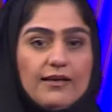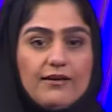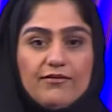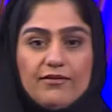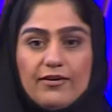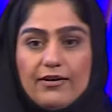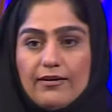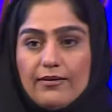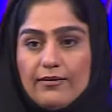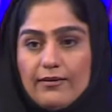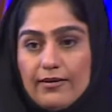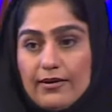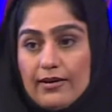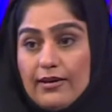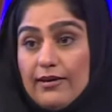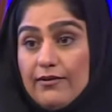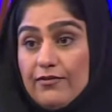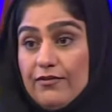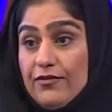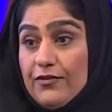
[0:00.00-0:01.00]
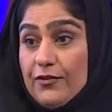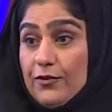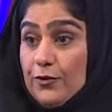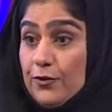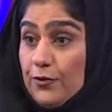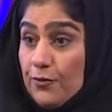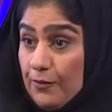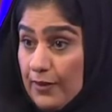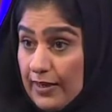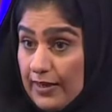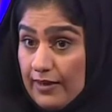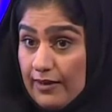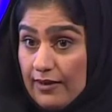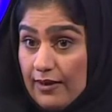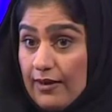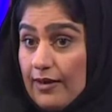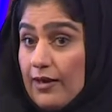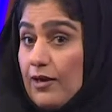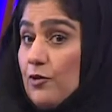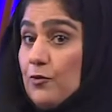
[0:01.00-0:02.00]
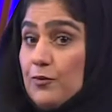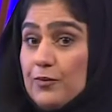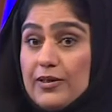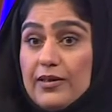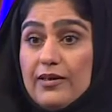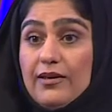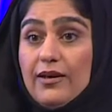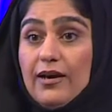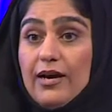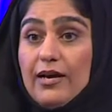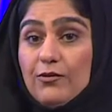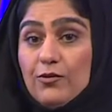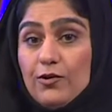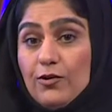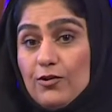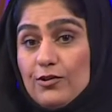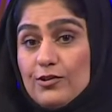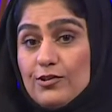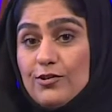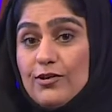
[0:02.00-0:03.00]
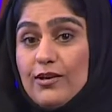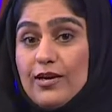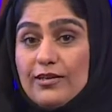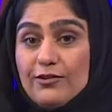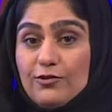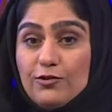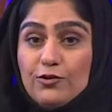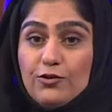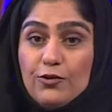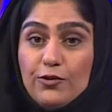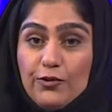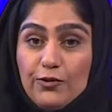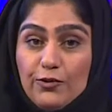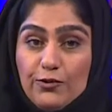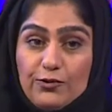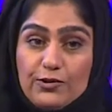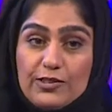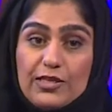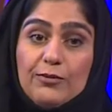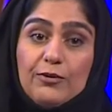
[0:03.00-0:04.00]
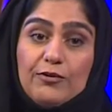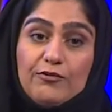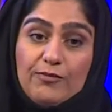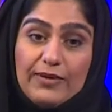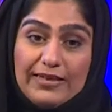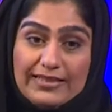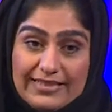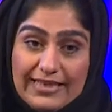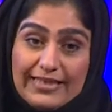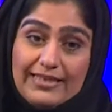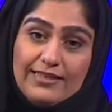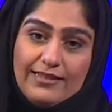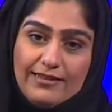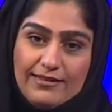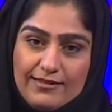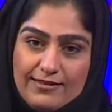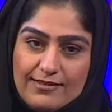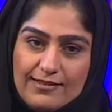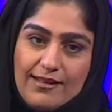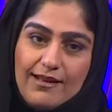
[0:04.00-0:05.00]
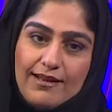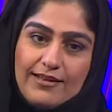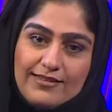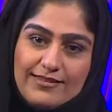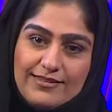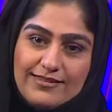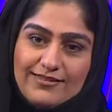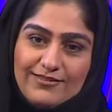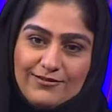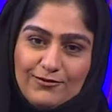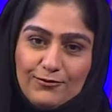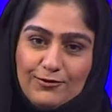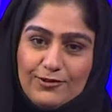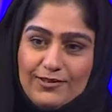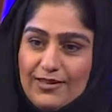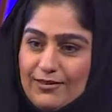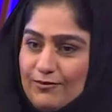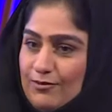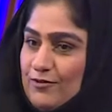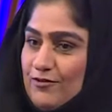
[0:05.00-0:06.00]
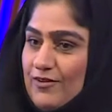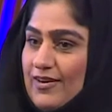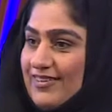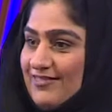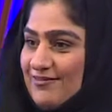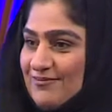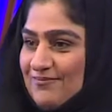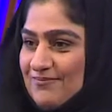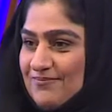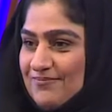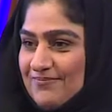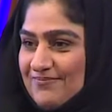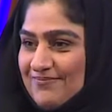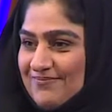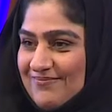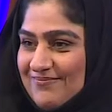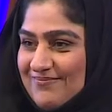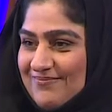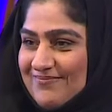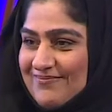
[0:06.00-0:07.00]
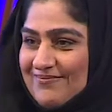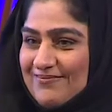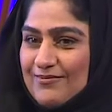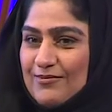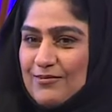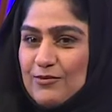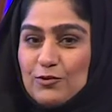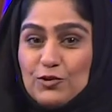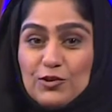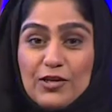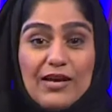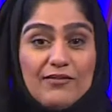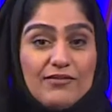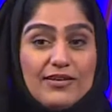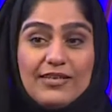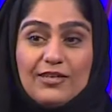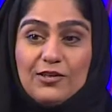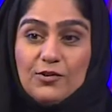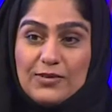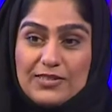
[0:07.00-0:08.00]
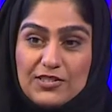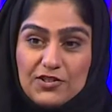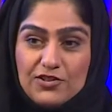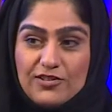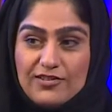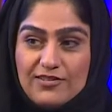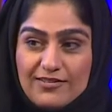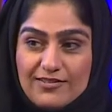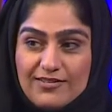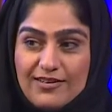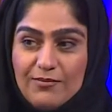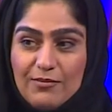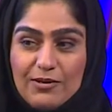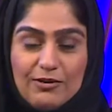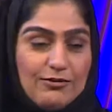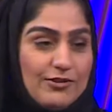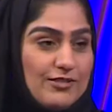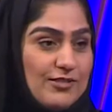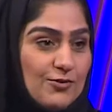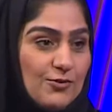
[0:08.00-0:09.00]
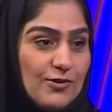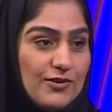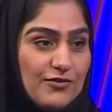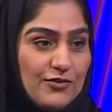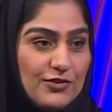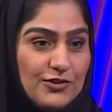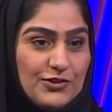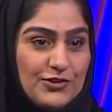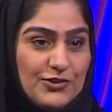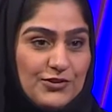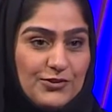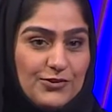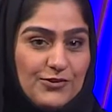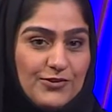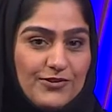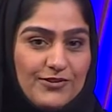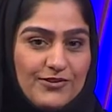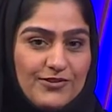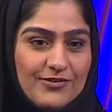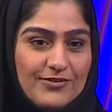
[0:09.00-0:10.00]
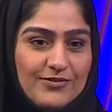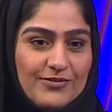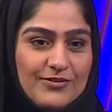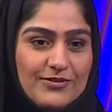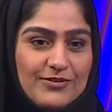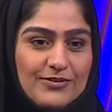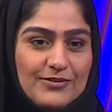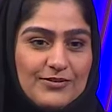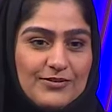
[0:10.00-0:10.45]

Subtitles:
If you may allow me, I would also like to go through some of my technical slides. Would that be fine? Do you have any questions about this one first, or?